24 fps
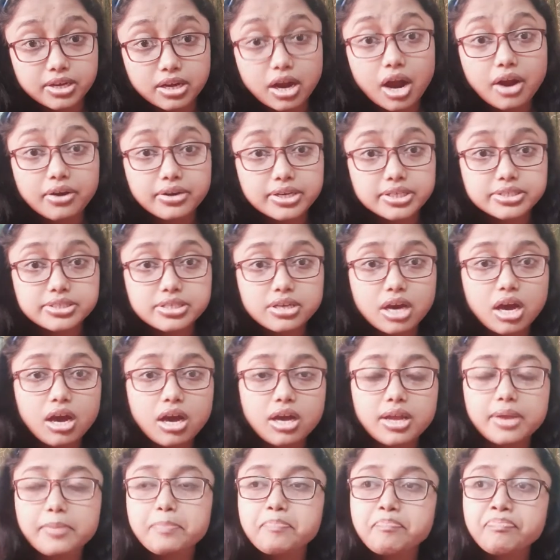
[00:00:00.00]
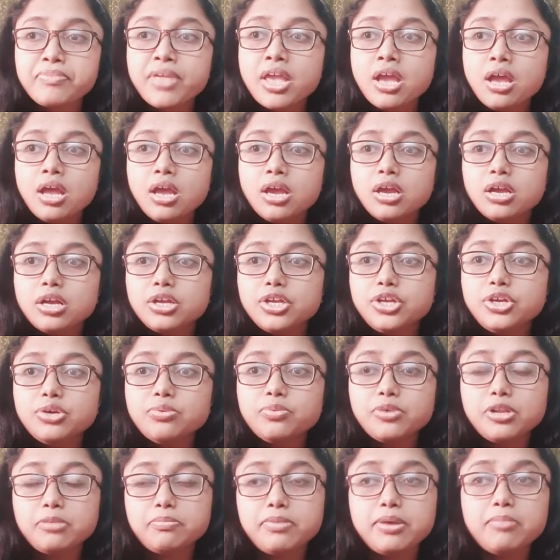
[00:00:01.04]
current time, you
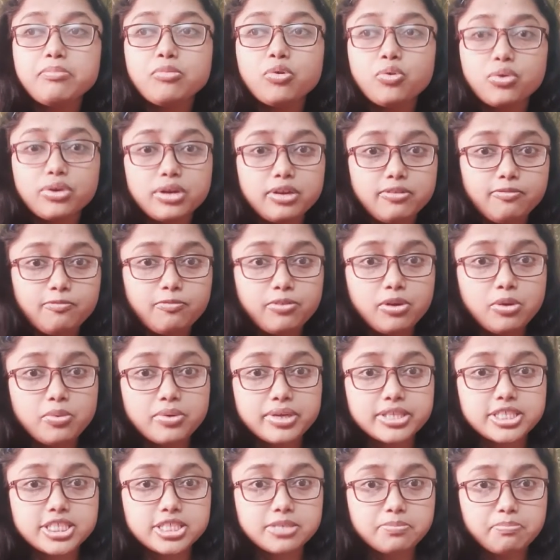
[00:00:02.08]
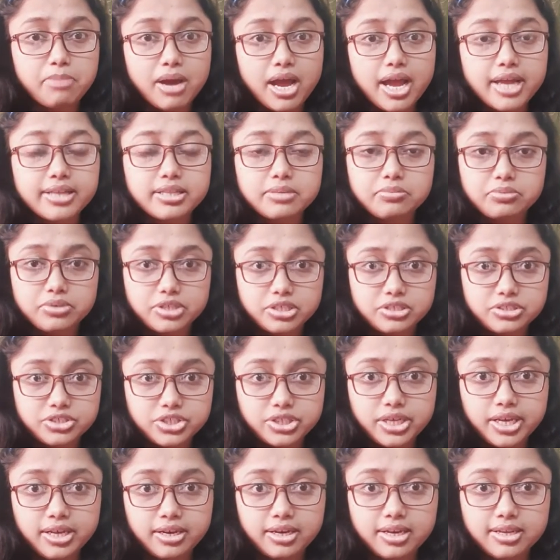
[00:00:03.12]
will be more influenced by the
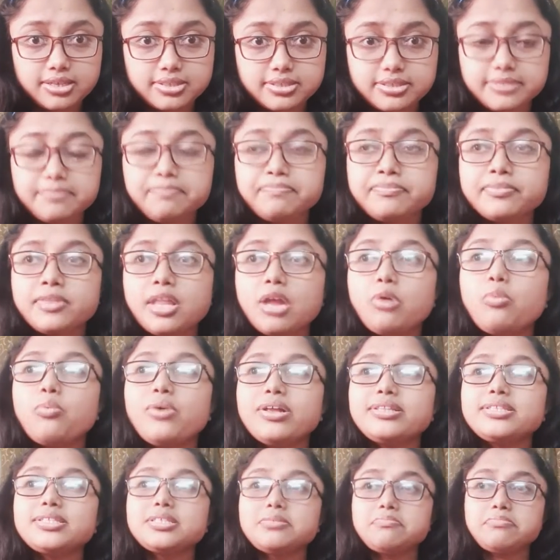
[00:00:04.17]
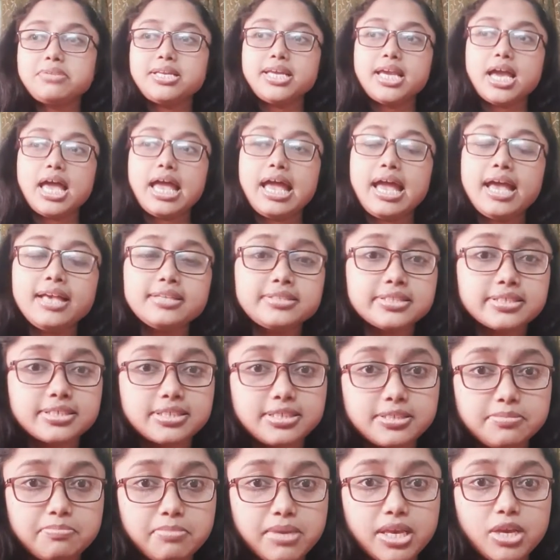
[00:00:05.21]
British English. Now, when somebody
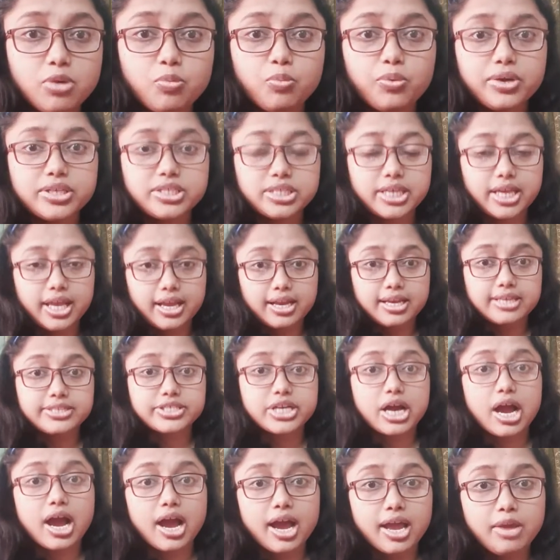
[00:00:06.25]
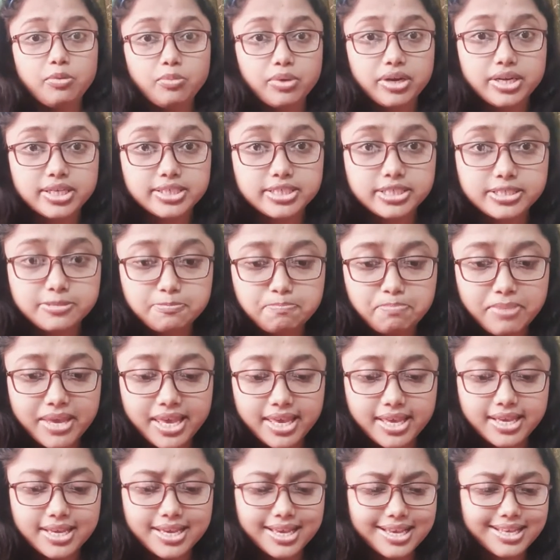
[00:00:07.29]
asks me which English I want to
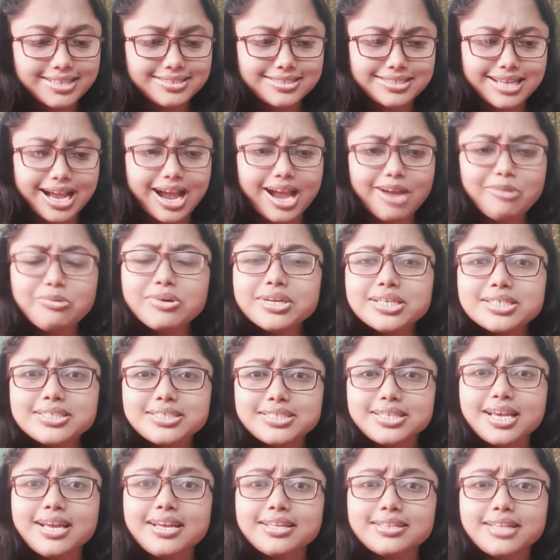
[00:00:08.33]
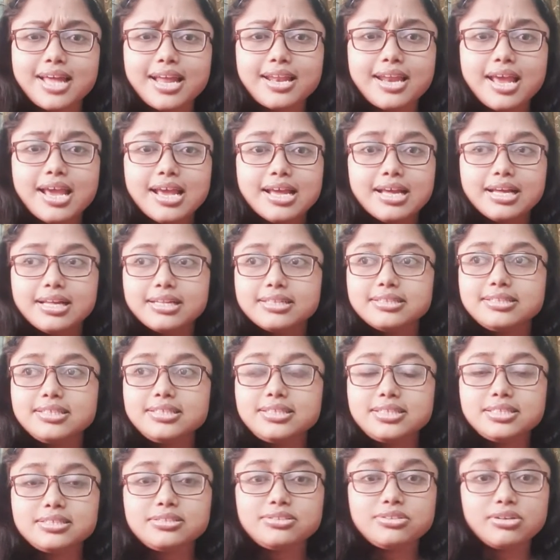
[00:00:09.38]
speak, I want to say that
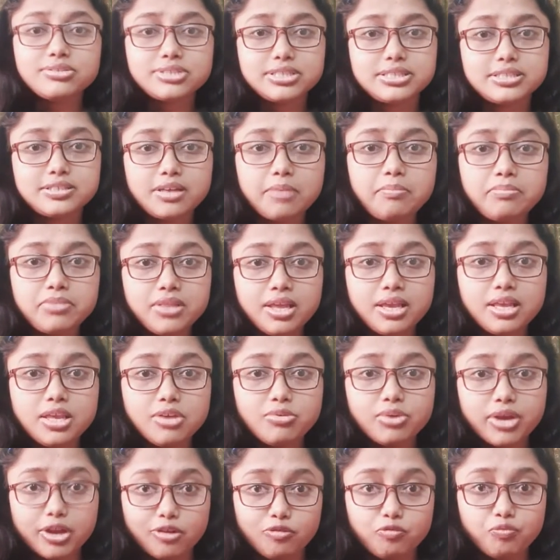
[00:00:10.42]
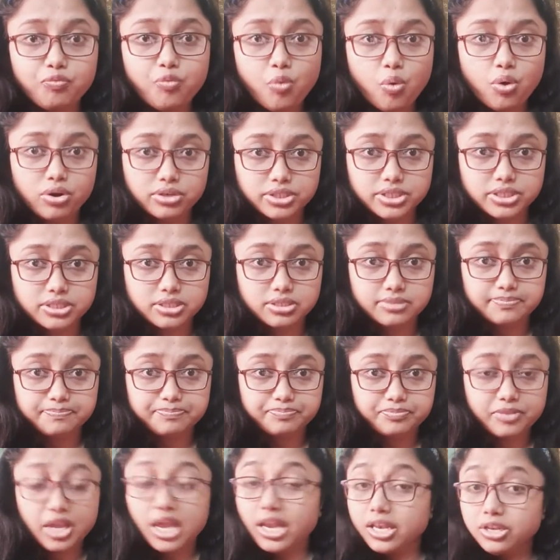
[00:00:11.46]
this is not something you can force,
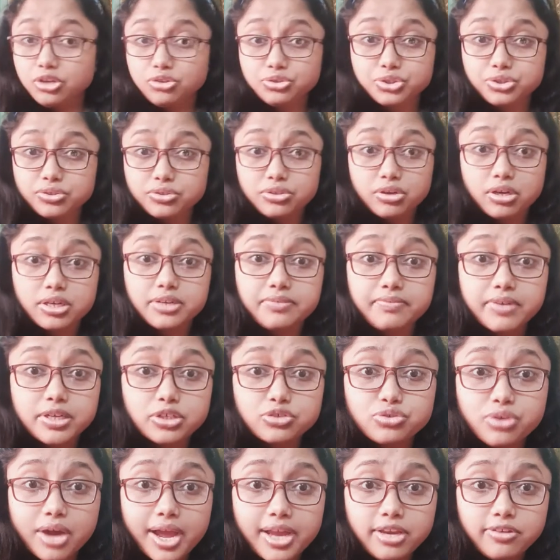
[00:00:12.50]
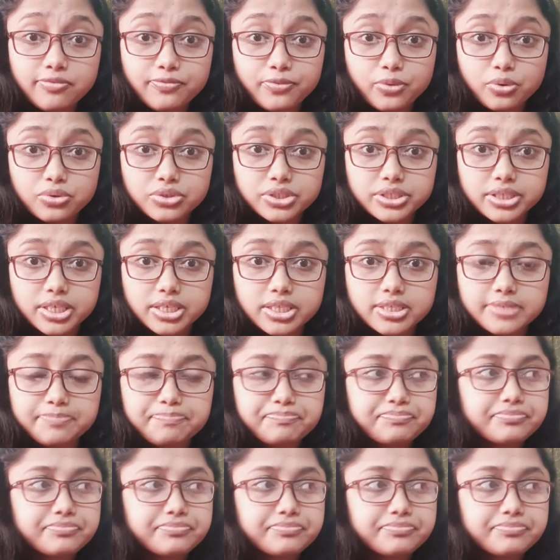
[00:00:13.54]
and you should not even try to force it.